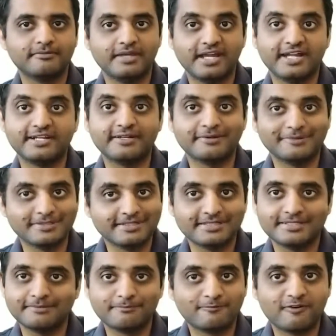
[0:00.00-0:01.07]
And
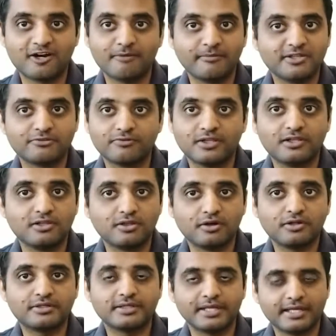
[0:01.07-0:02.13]
farmers will
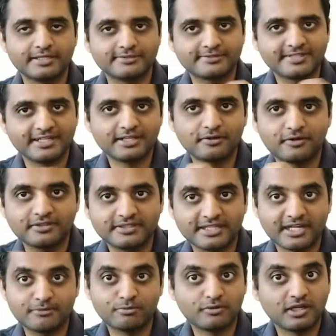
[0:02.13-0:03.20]
not stay on
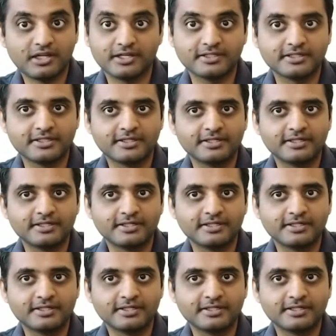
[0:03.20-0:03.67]
that point.